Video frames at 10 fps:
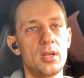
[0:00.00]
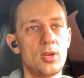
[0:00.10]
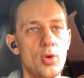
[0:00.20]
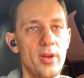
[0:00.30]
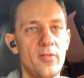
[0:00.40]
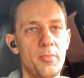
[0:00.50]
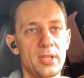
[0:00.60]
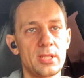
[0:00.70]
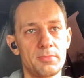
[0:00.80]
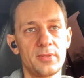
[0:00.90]
whoever
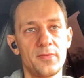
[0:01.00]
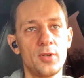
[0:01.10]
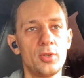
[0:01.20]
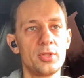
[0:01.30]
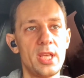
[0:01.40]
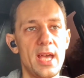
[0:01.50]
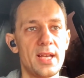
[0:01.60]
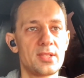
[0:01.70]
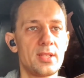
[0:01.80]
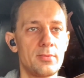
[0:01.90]
picked up the phone, he
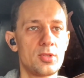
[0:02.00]
asked them